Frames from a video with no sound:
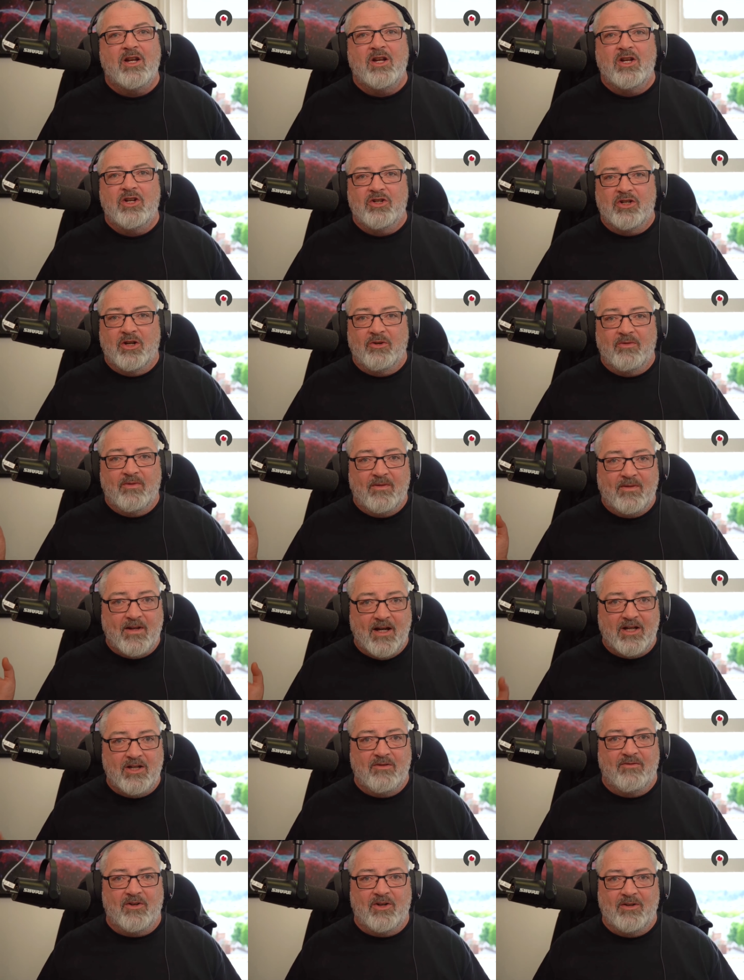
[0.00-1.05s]
So thank
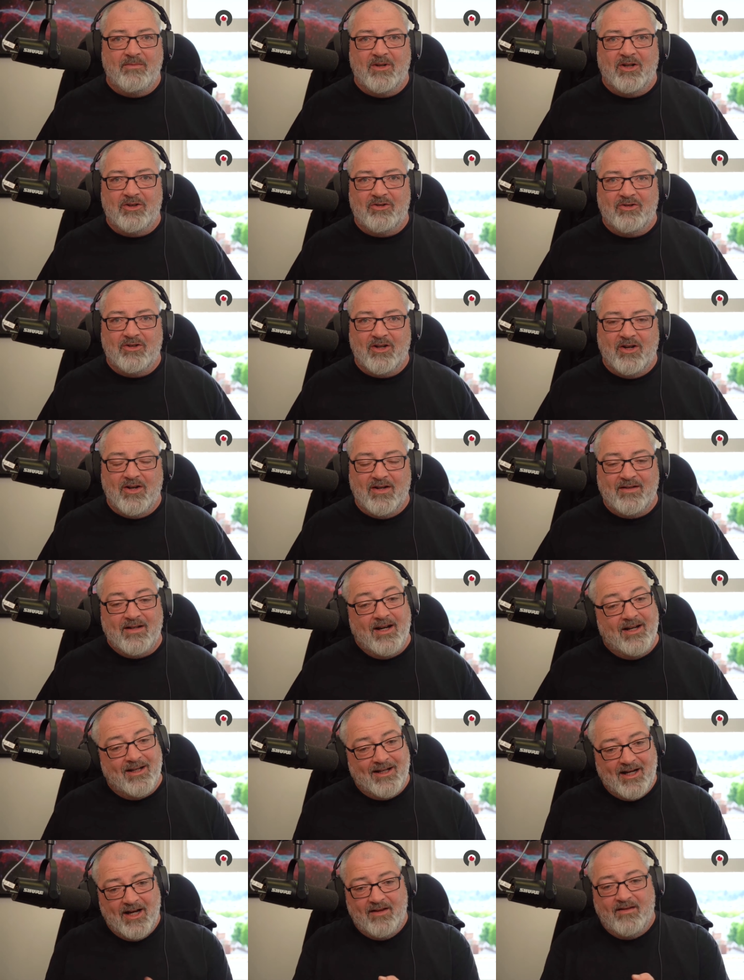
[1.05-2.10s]
you very much, guys. And
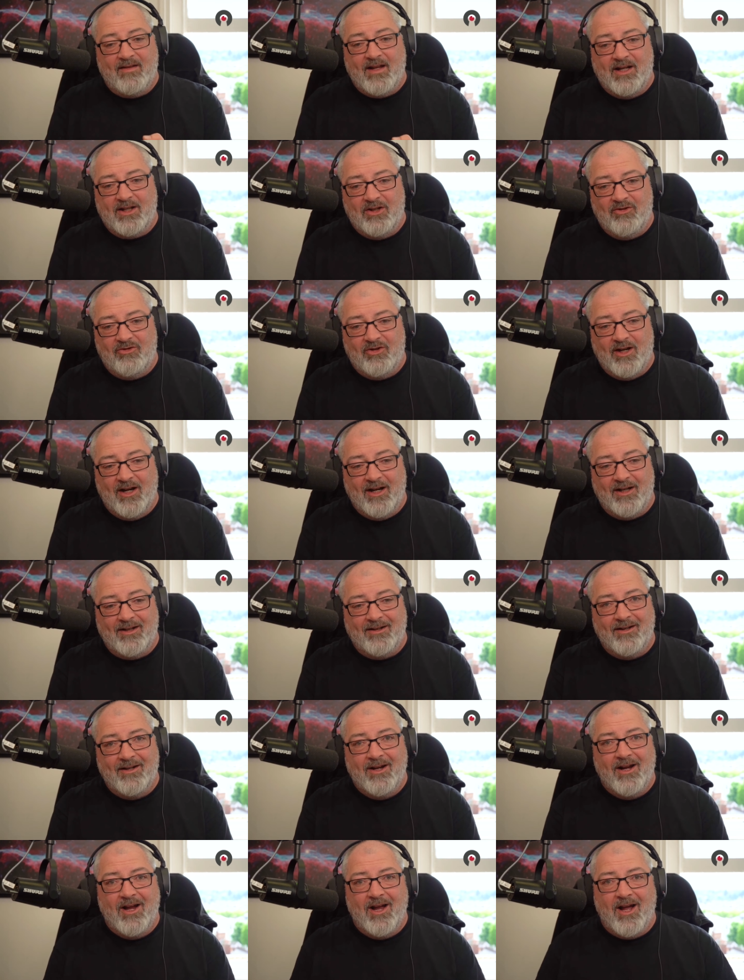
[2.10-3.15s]
again, thank you, Jane.
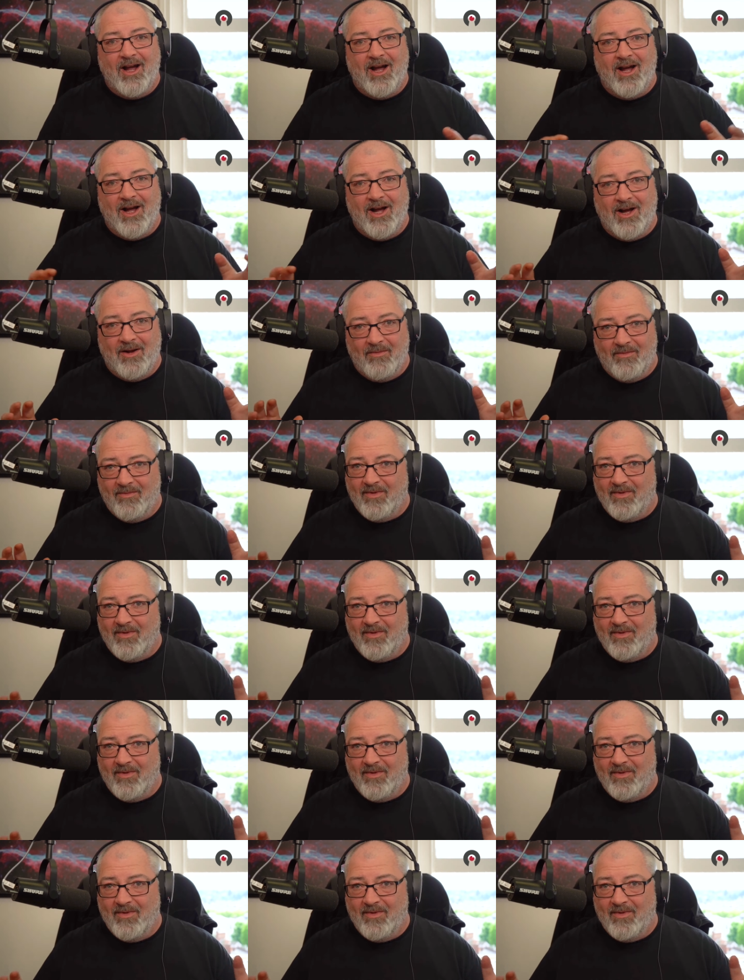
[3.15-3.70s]
Um,